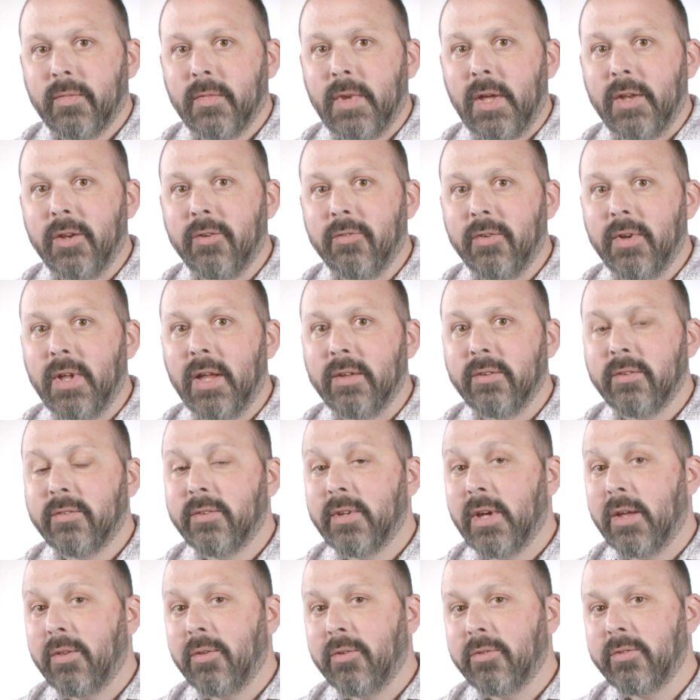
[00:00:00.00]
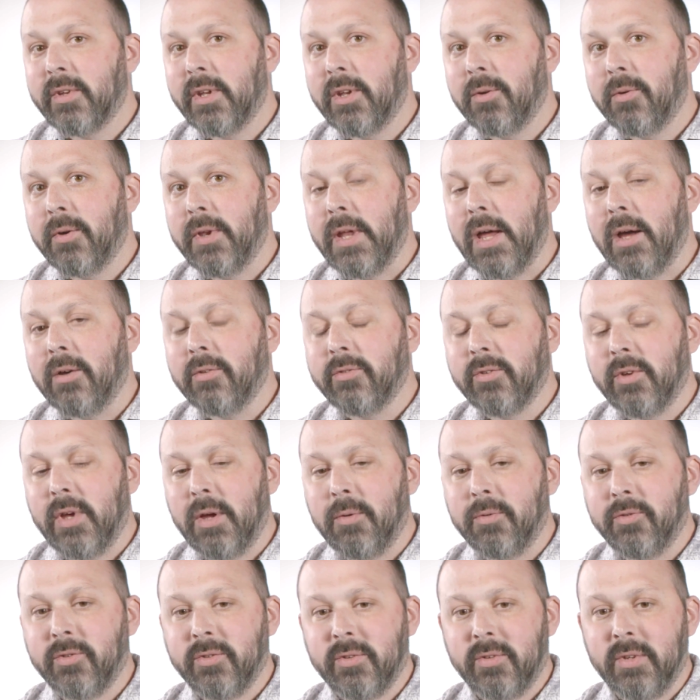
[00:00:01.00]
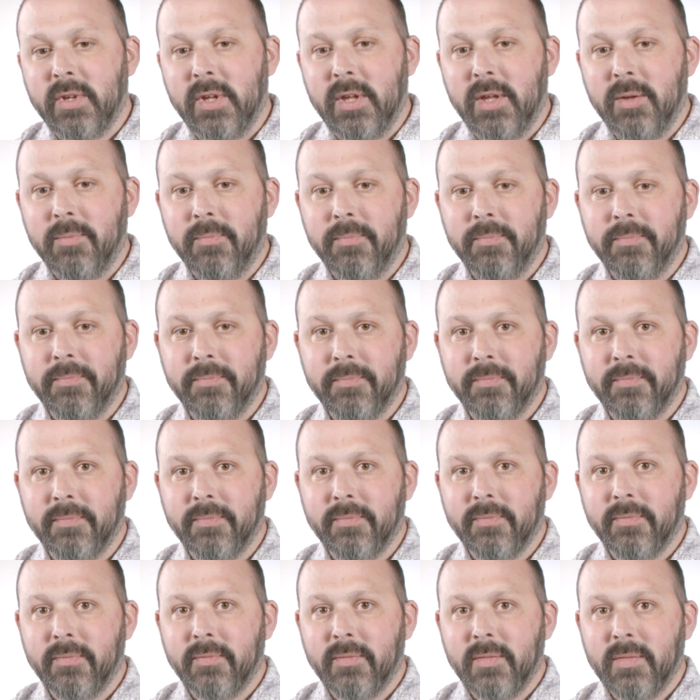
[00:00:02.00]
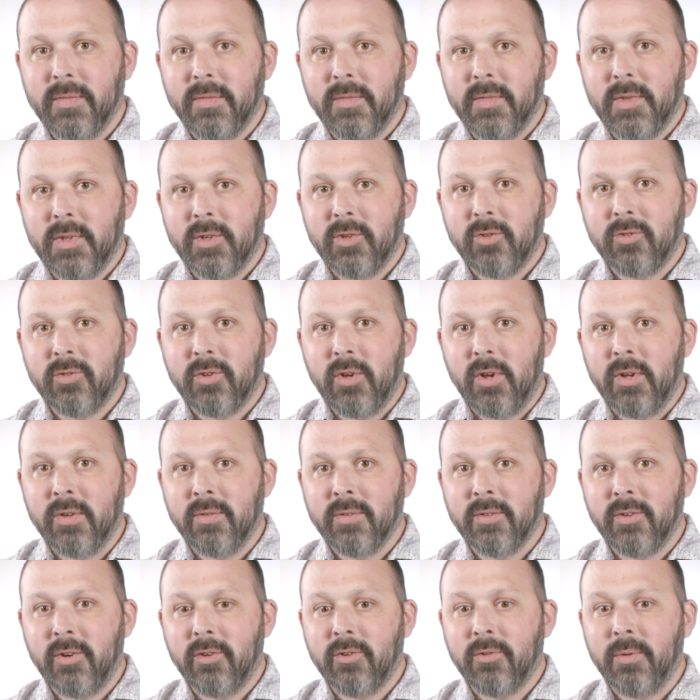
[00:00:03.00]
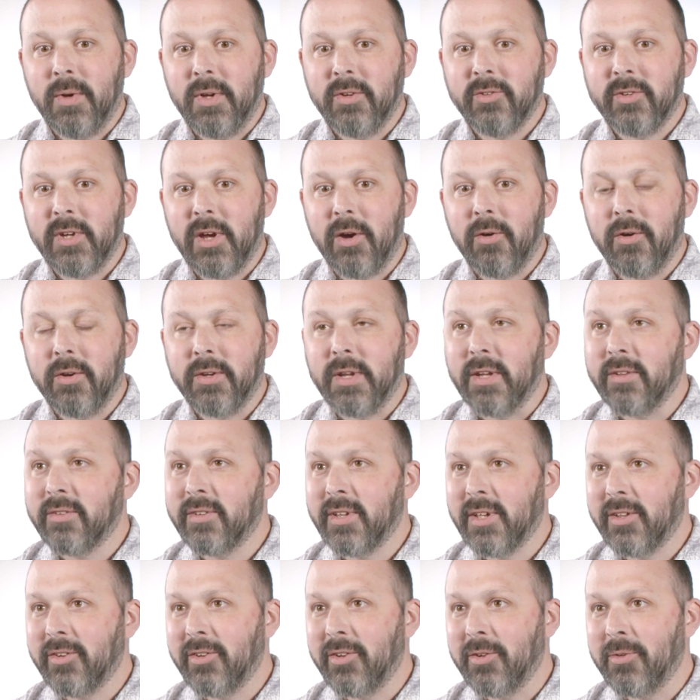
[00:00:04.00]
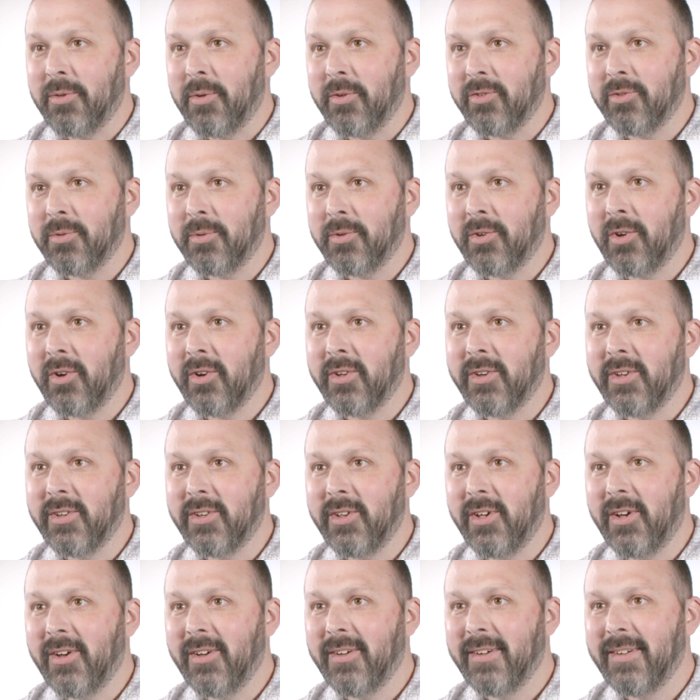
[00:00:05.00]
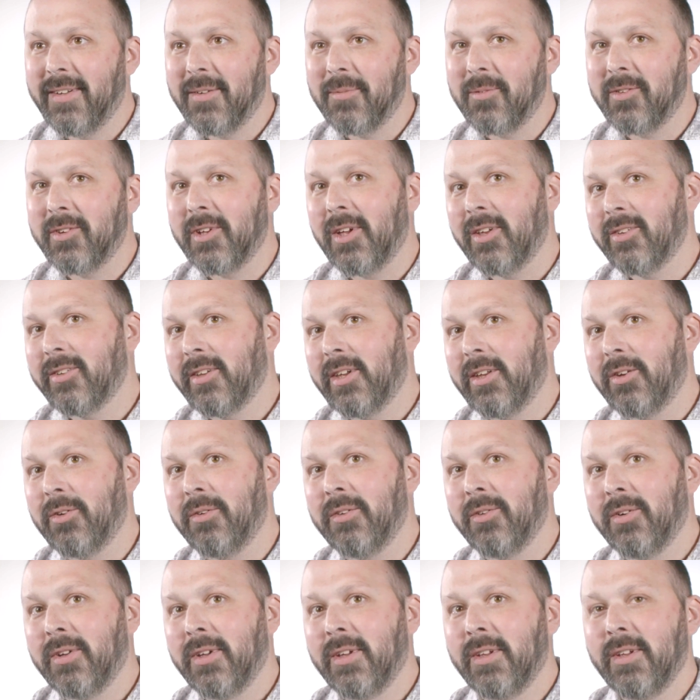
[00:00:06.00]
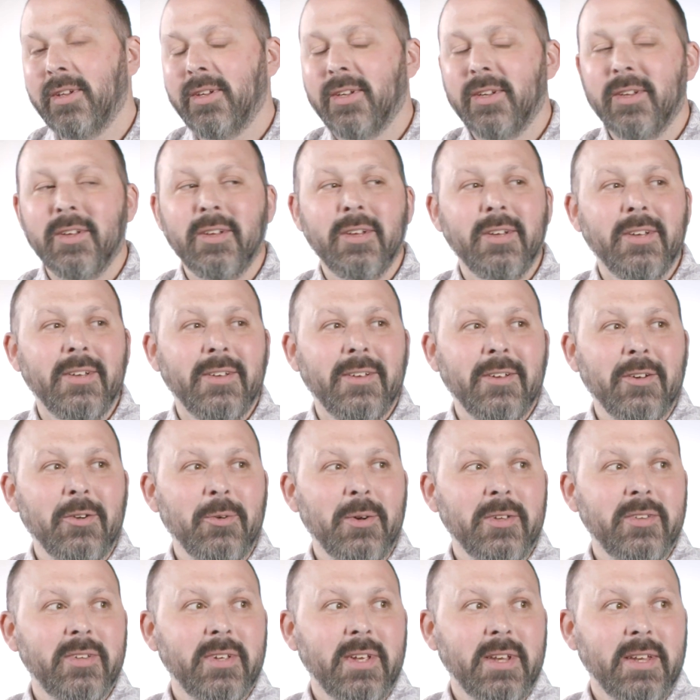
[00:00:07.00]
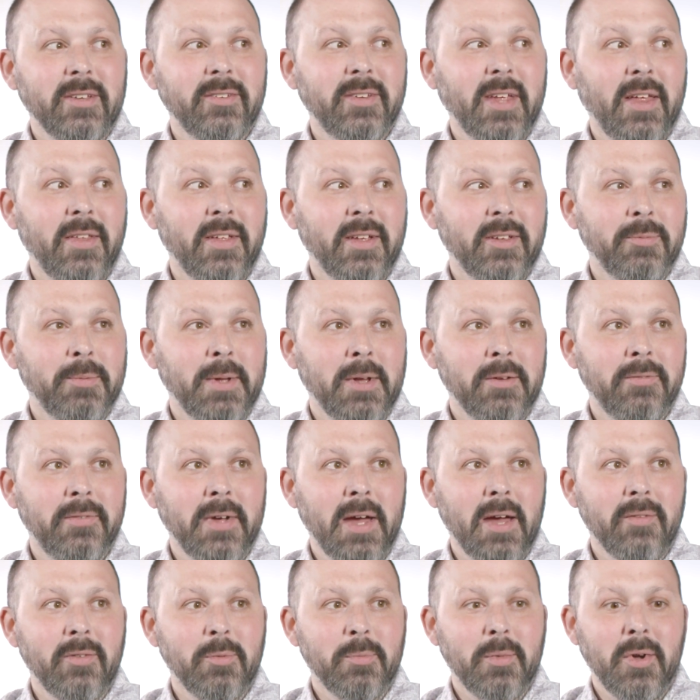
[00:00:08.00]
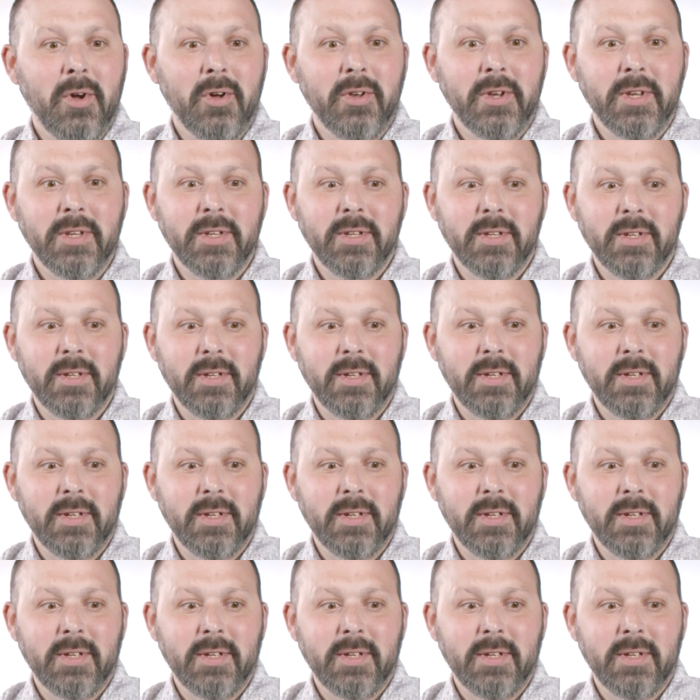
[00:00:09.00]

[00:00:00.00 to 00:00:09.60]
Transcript: I didn't realise at the time there was anyone out, so I was just got a quick shower. Next thing I knew, there was someone knocking at the door. And Michelle saying, "Who is it?" And I think it's about 5 in the morning.